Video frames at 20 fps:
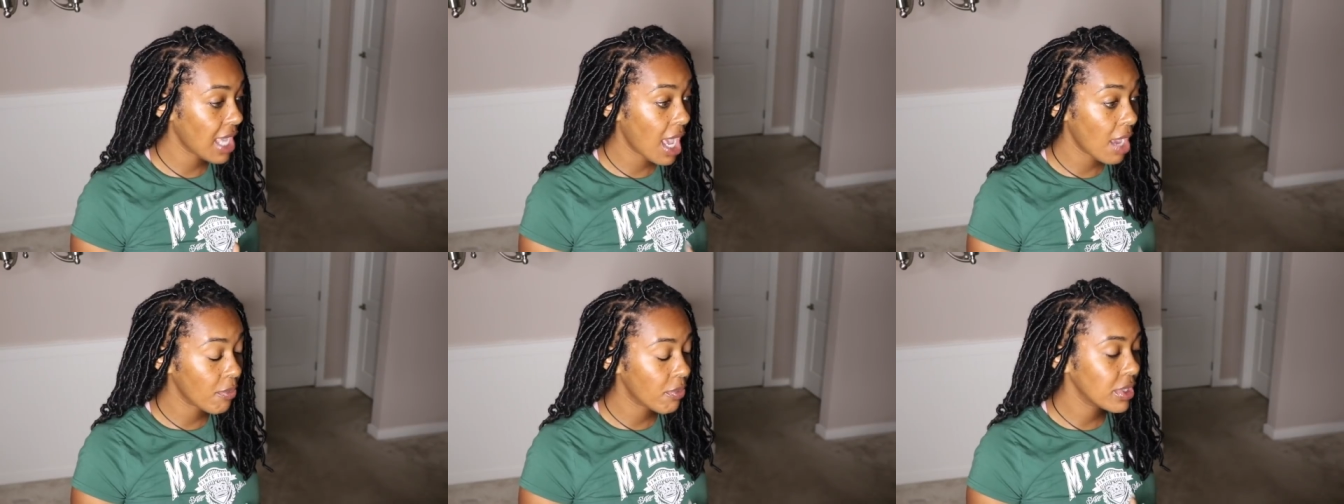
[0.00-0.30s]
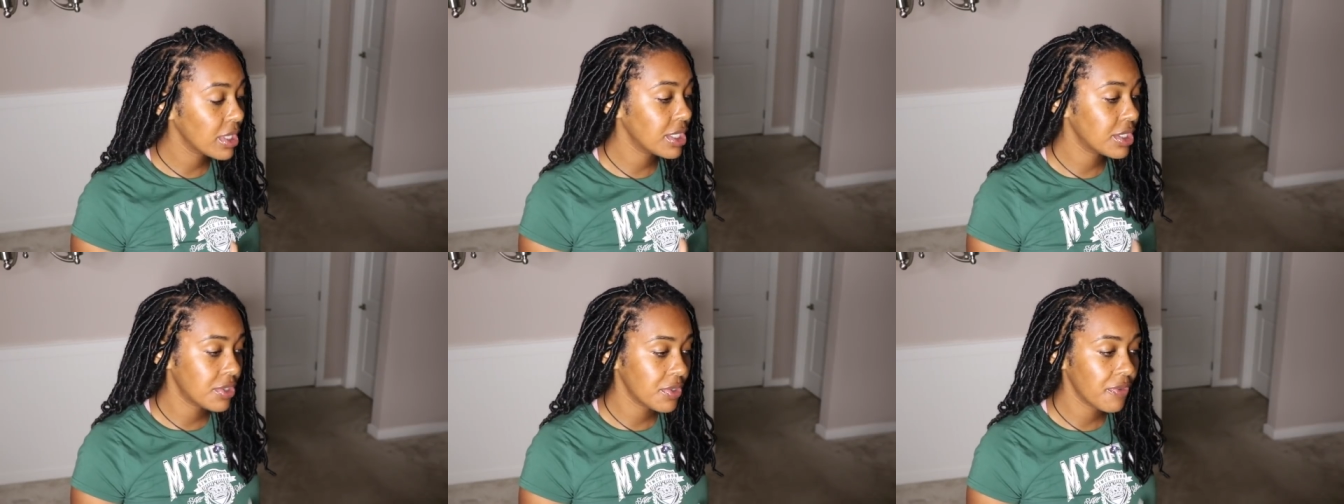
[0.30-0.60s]
I
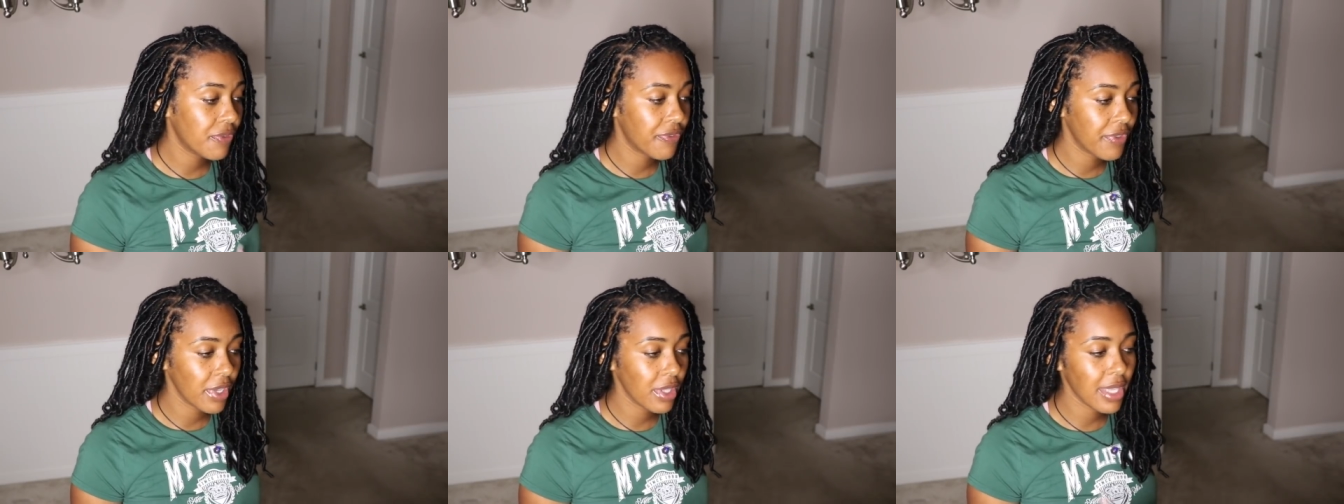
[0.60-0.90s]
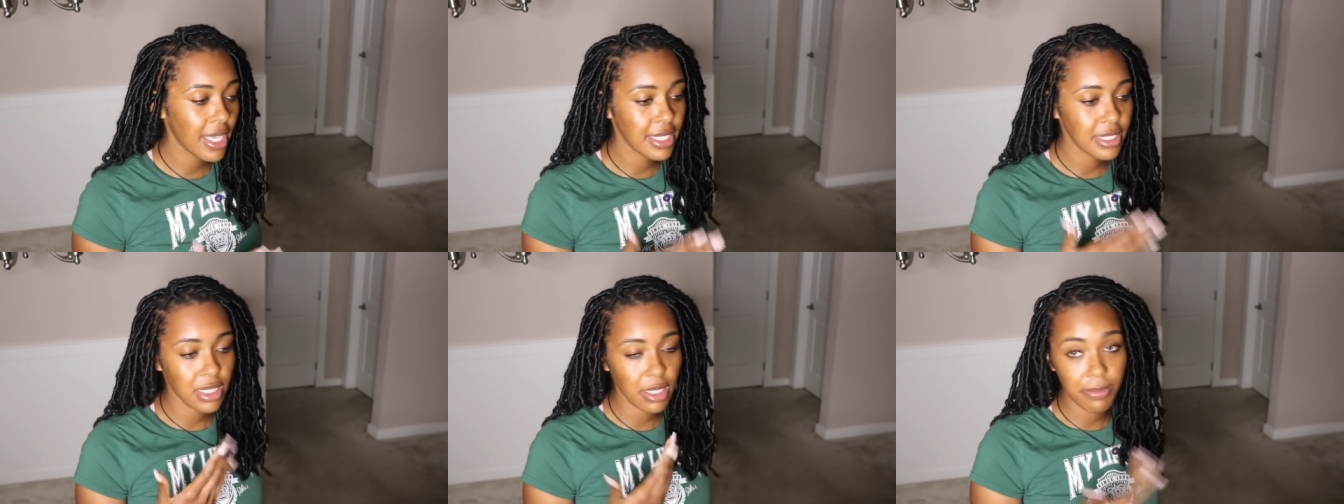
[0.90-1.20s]
really do feel
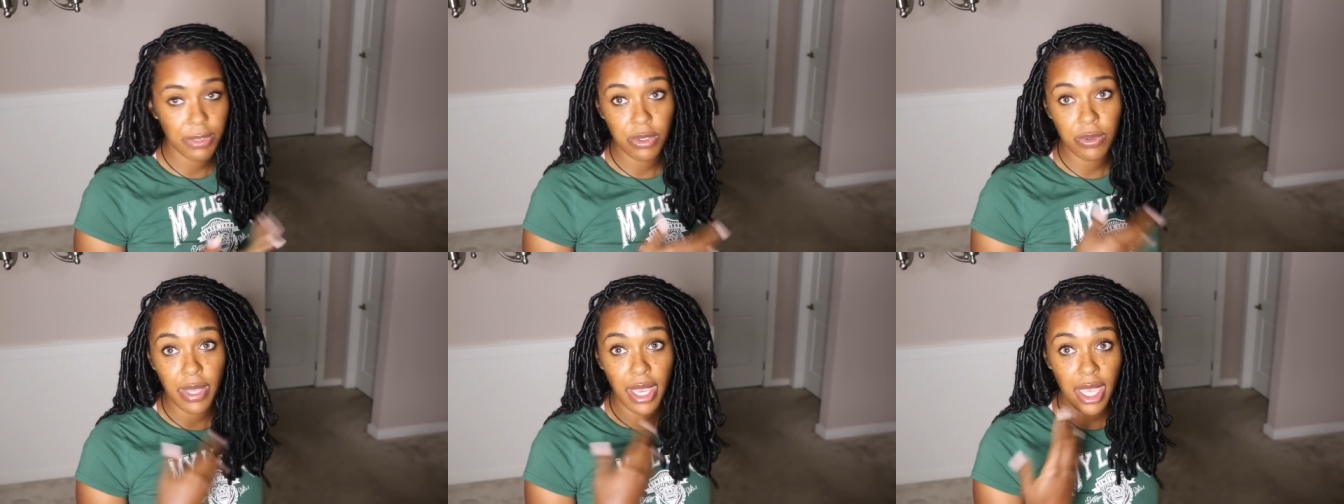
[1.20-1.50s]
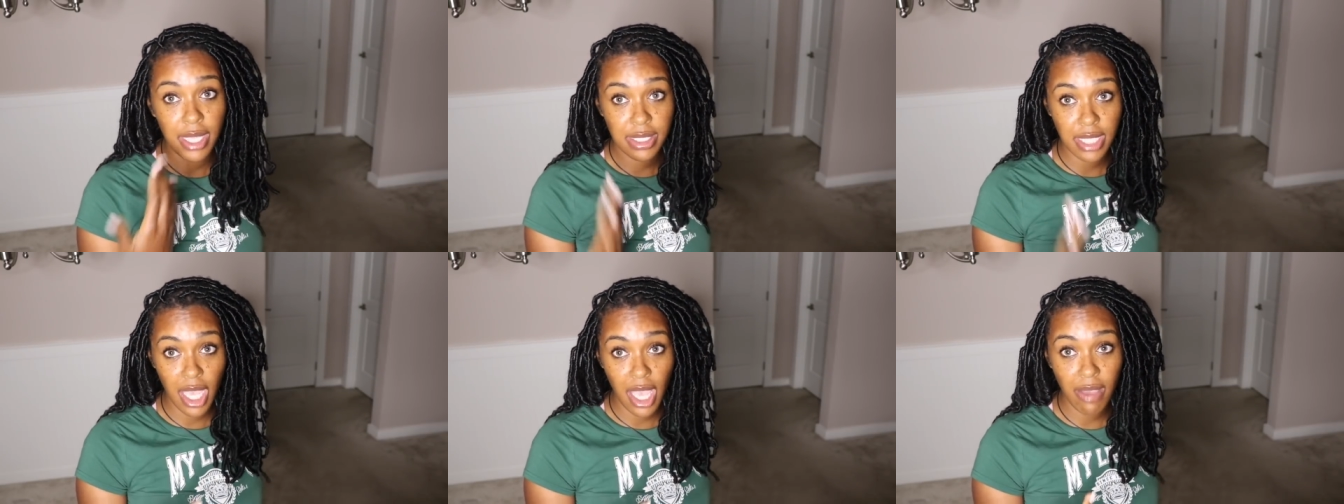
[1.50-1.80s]
like some of you
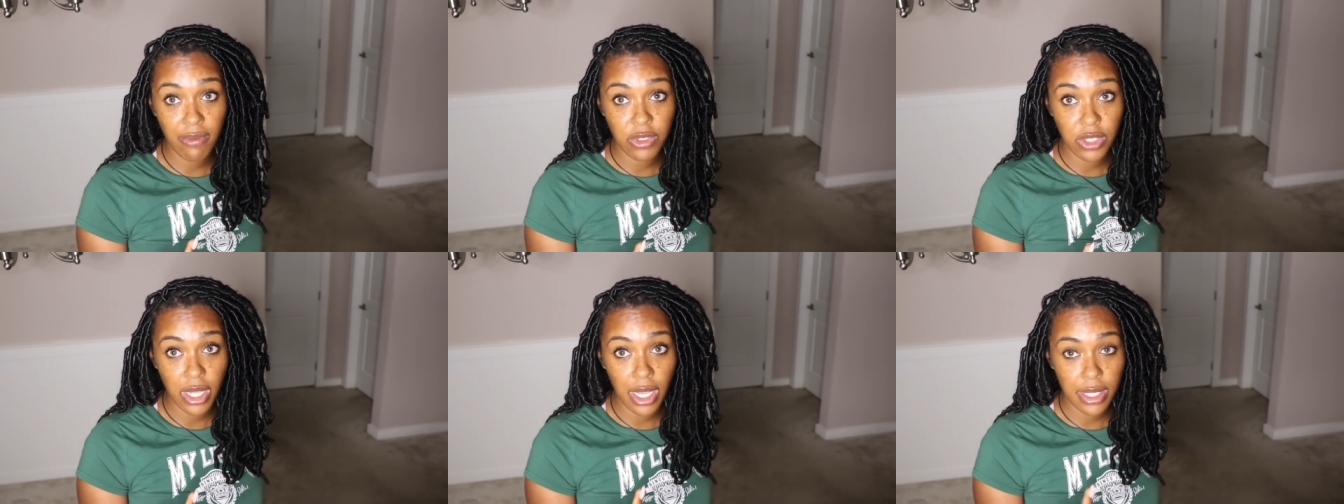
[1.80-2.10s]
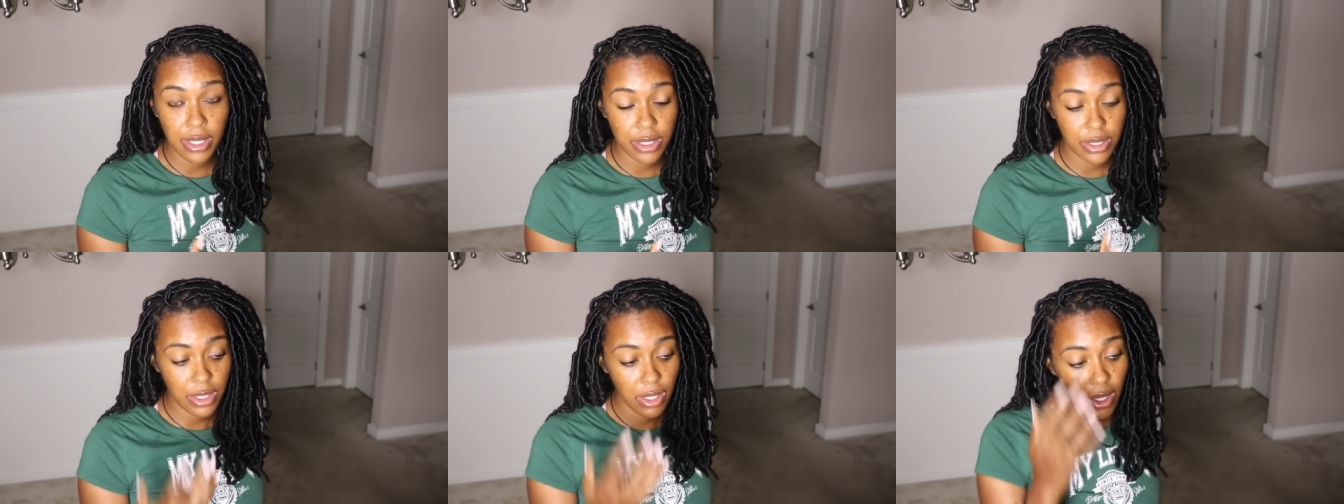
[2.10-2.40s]
guys have
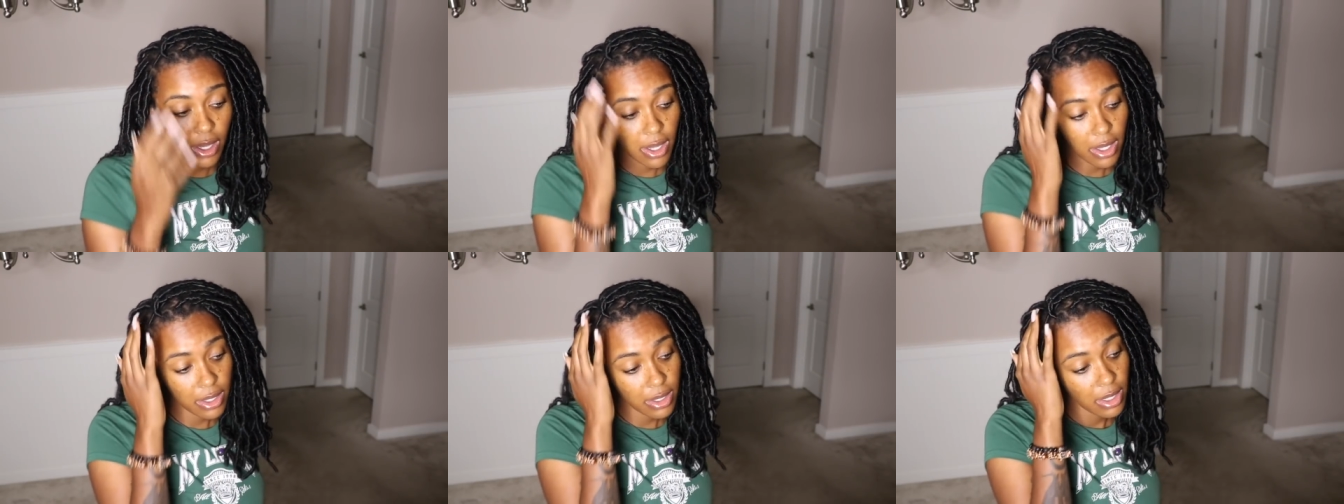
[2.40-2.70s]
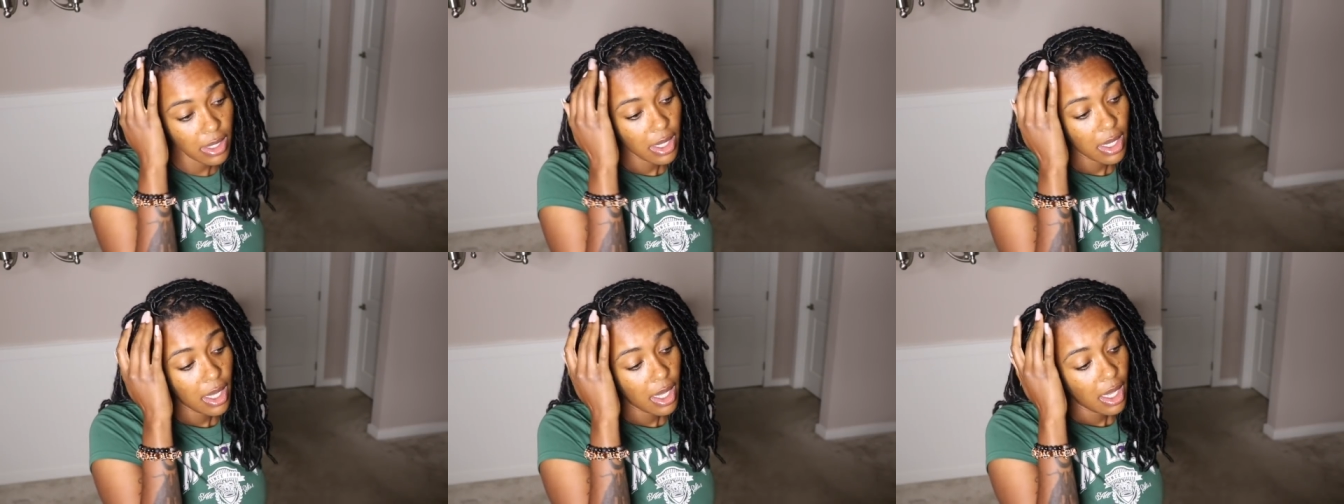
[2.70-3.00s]
tried to talk.